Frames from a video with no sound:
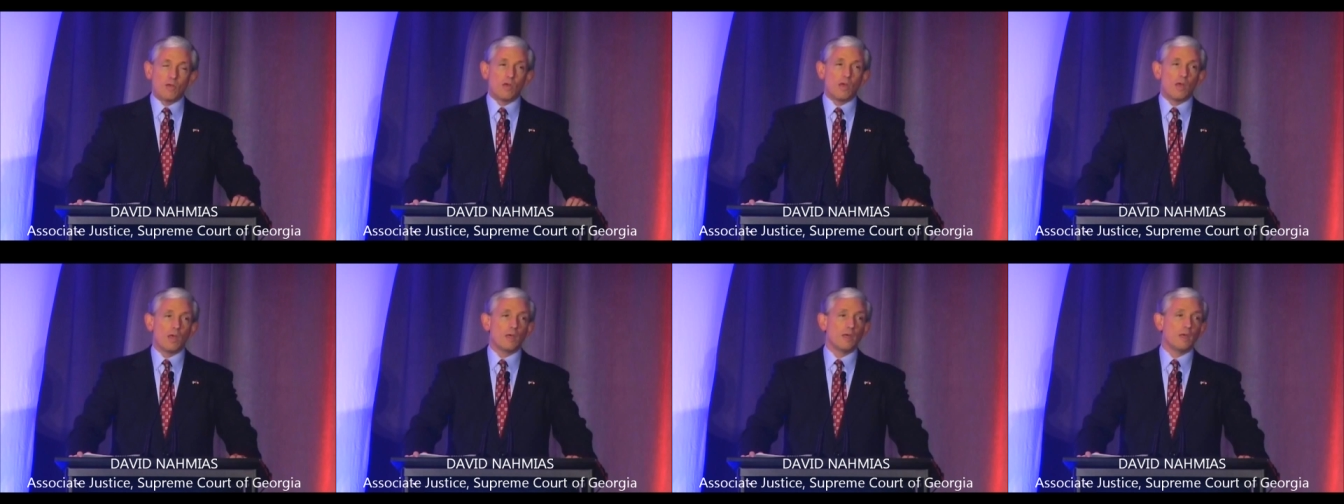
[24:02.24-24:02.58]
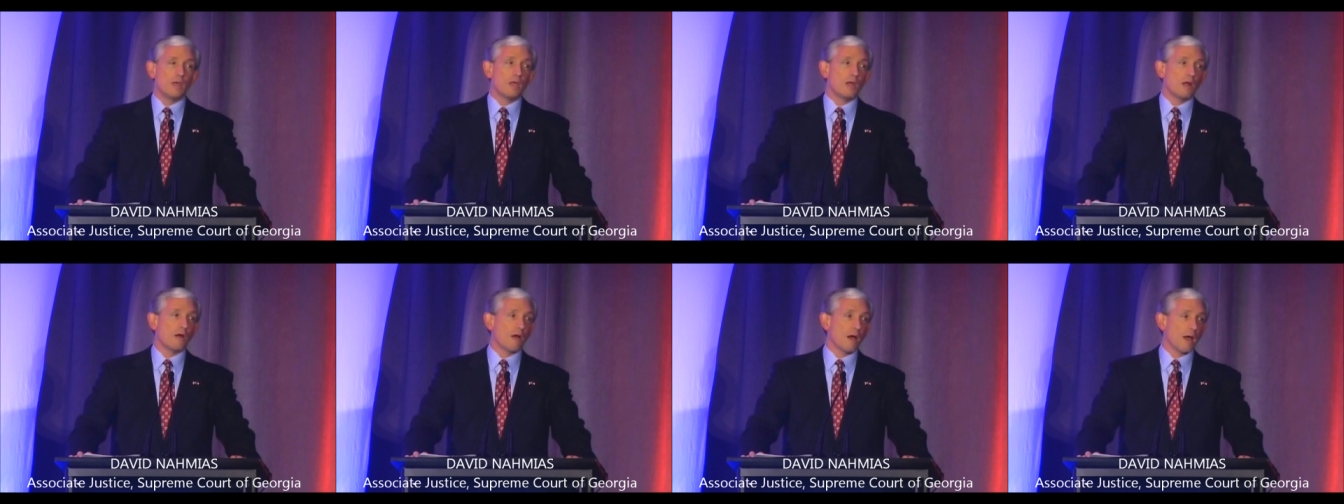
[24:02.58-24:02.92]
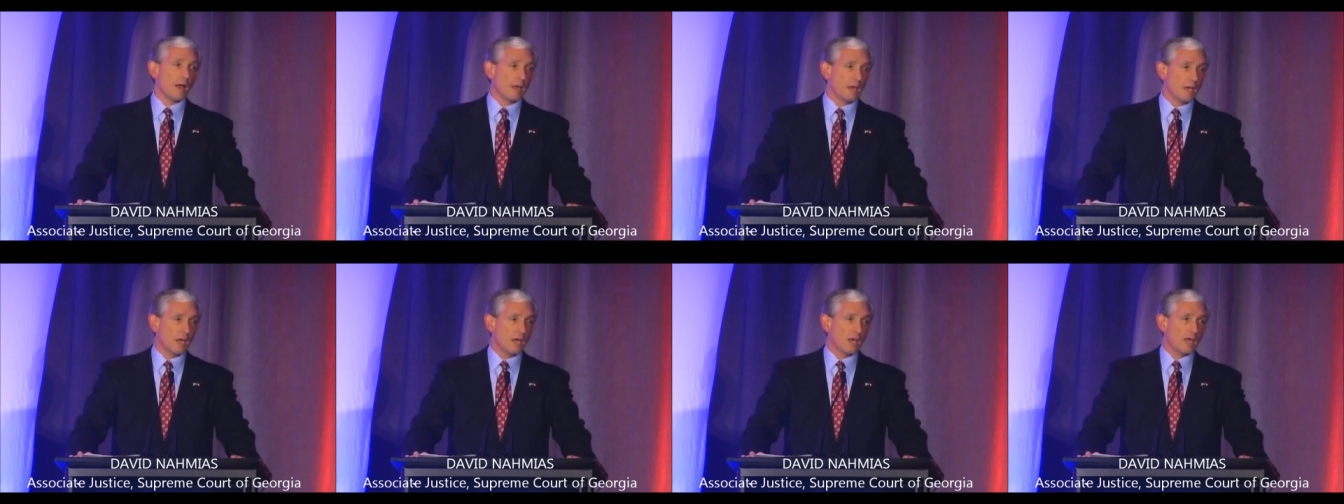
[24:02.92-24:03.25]
you know,
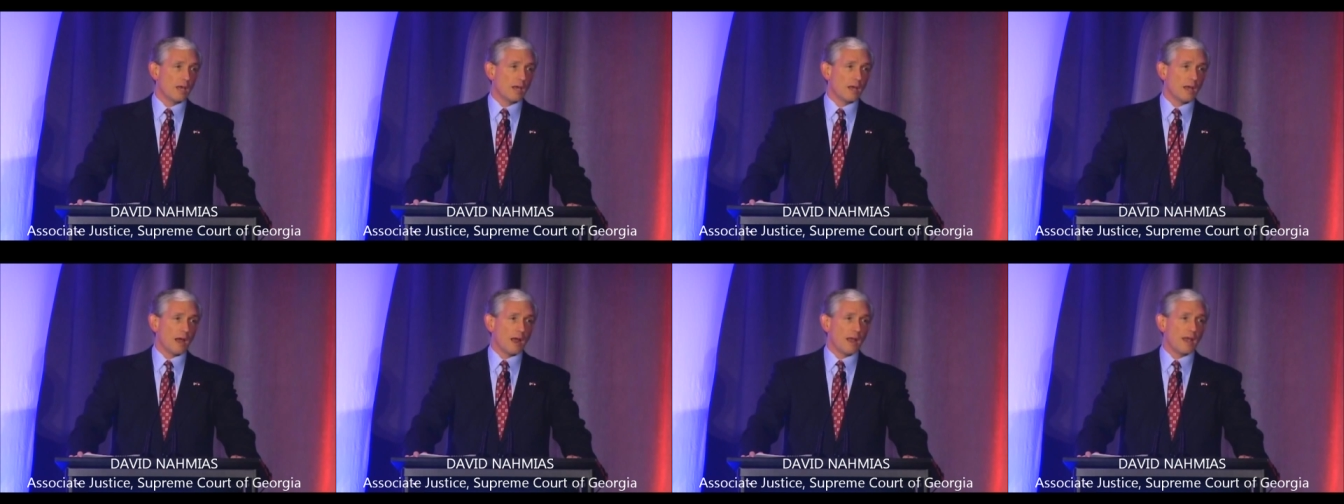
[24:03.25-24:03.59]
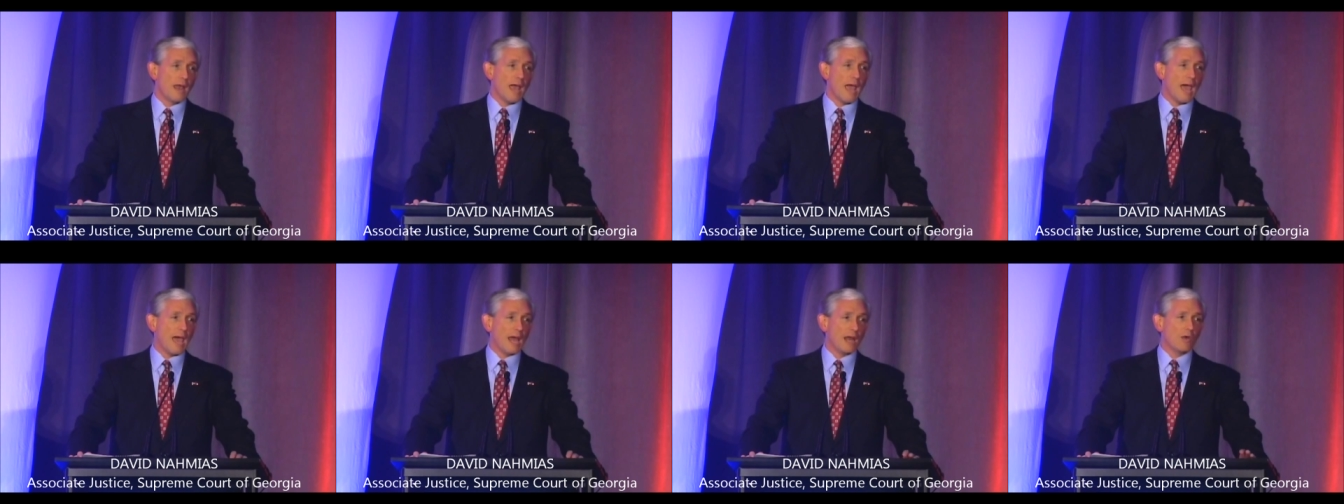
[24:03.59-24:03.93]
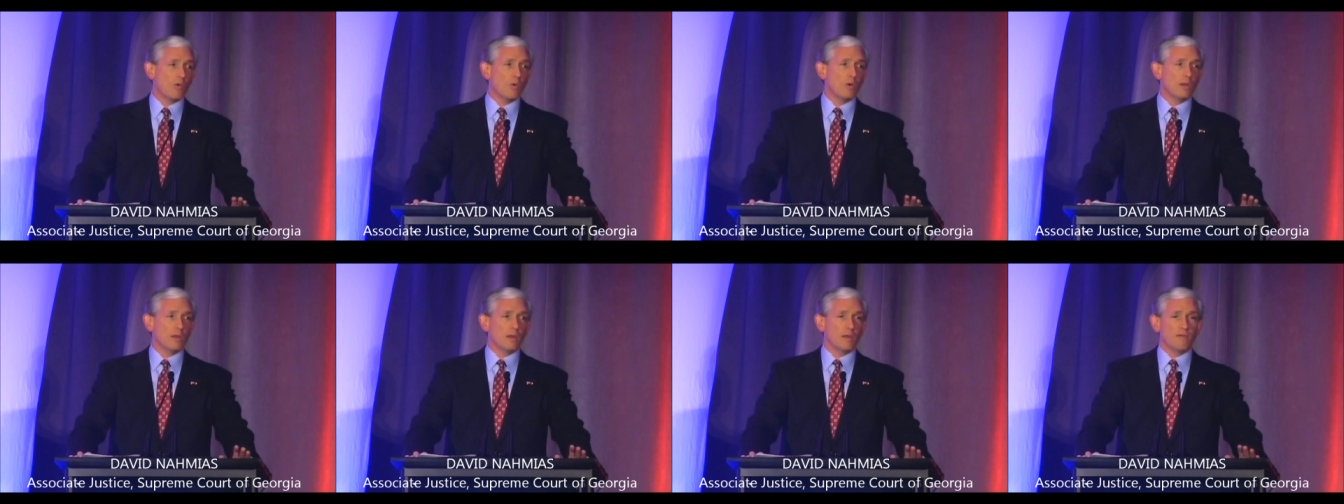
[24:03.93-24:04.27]
again, an
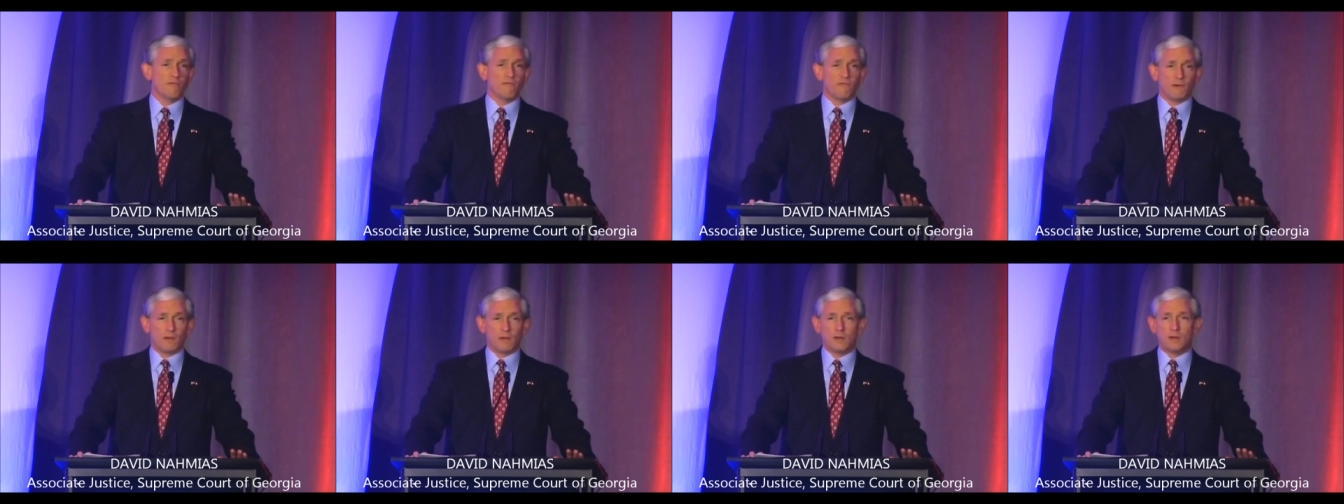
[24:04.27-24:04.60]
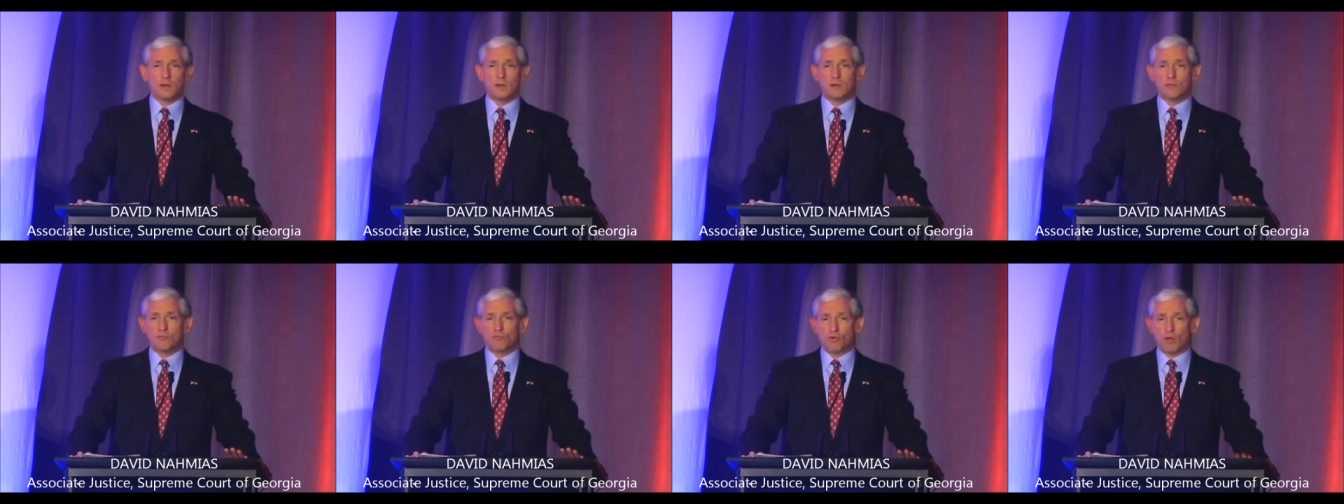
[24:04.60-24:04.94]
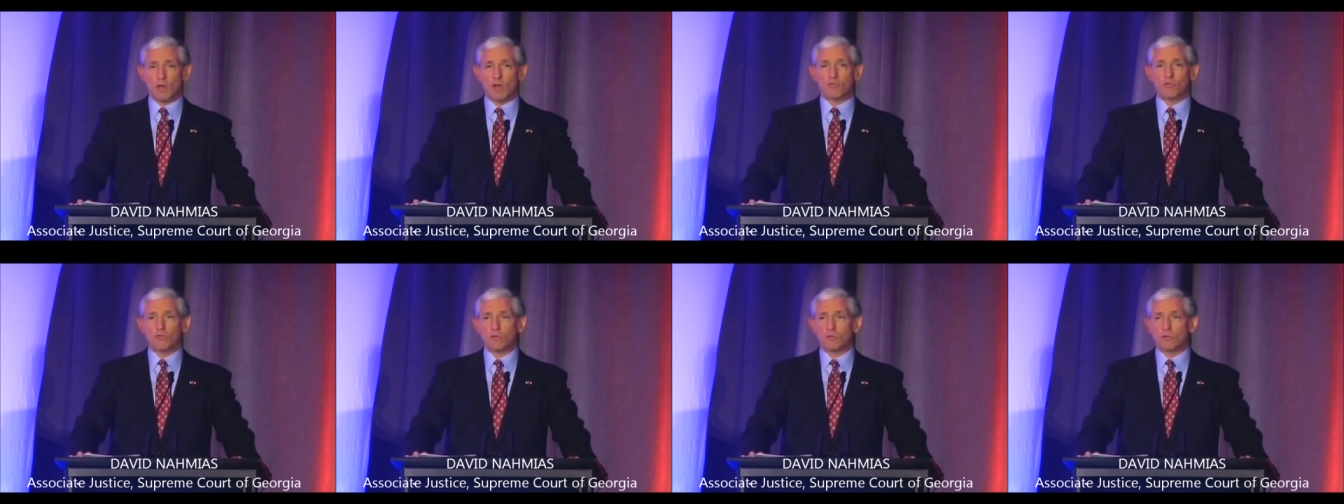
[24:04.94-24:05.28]
adequately funded
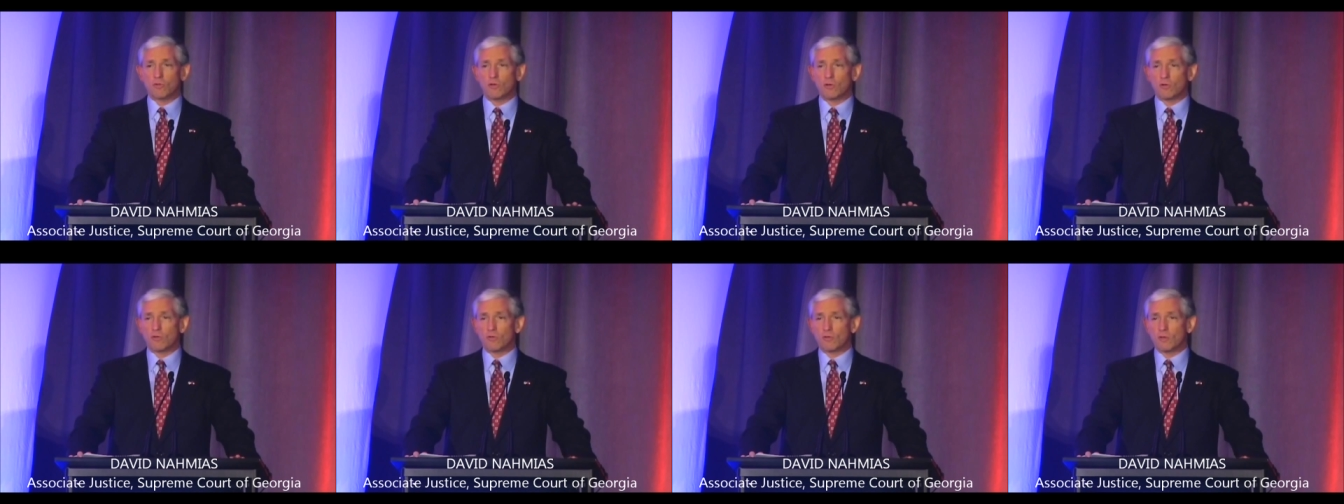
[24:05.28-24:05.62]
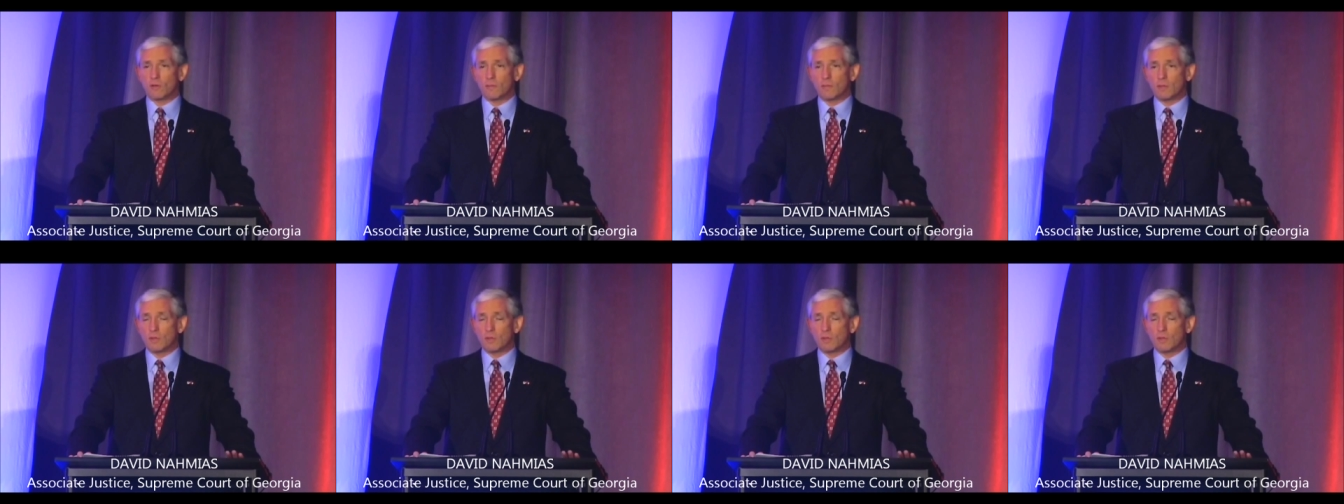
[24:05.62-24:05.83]
justice system